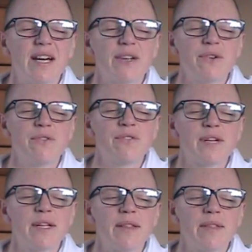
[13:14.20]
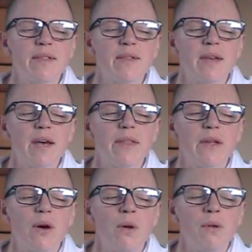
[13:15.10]
good friends are the
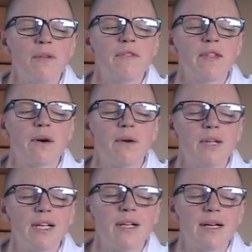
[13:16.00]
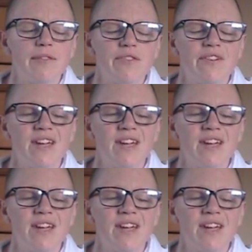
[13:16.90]
whole of the holy life,